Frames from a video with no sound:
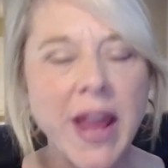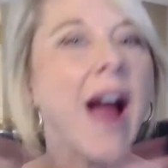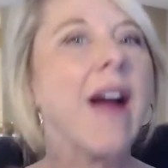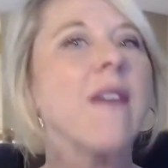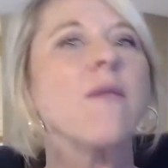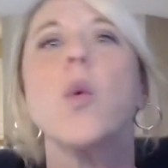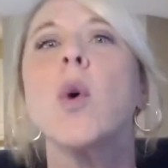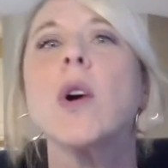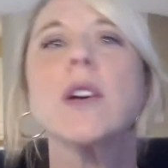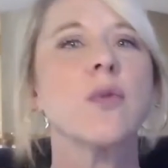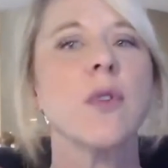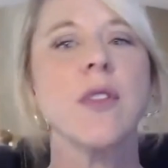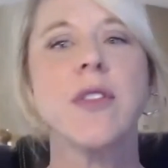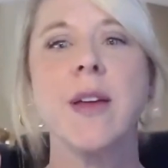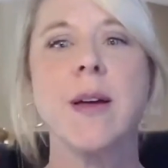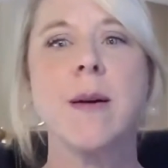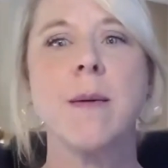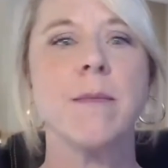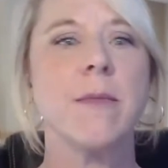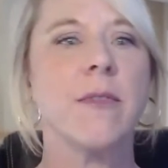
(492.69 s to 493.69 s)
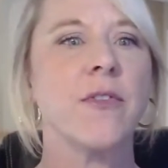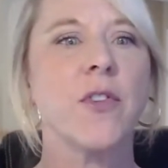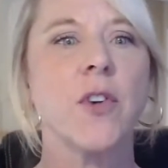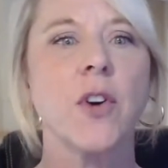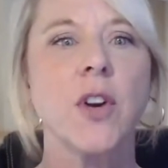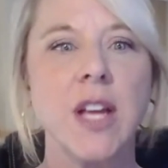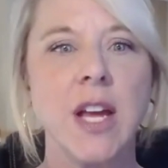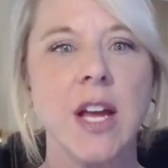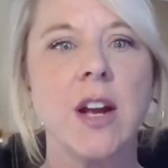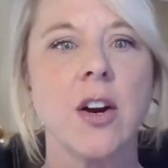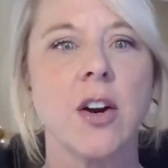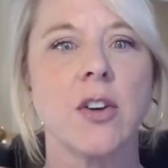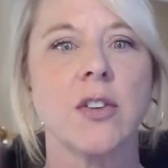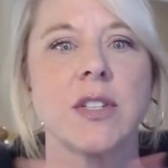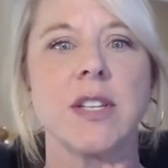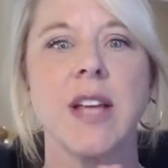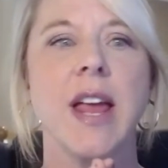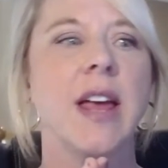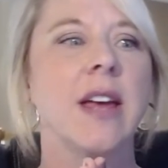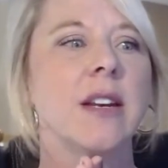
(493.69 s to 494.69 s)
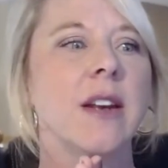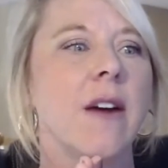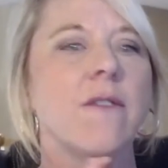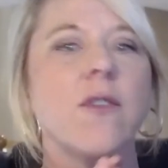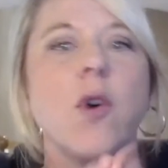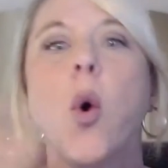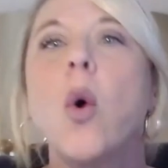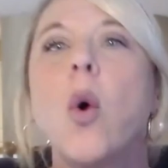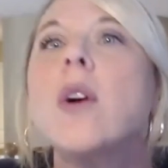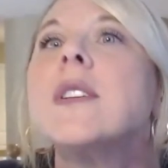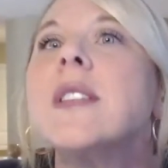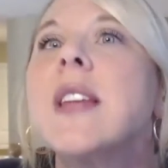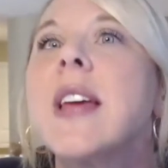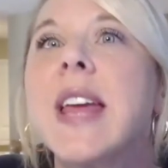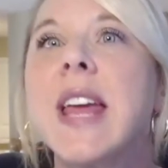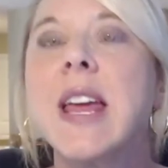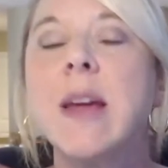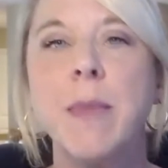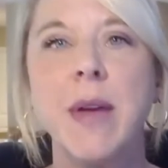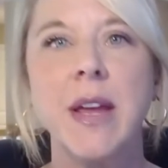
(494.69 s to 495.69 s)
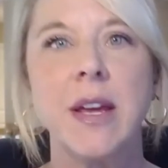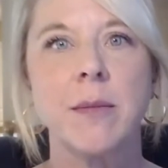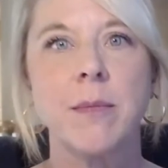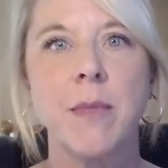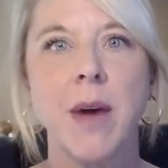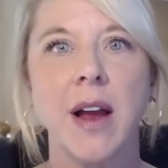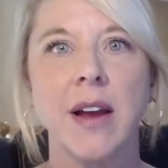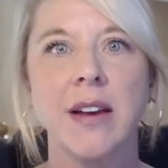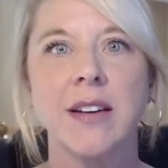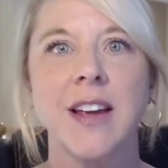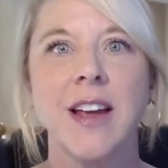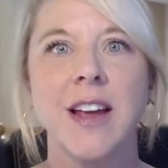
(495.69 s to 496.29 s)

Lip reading: I've worked with them for years, and of course they keep me in mind.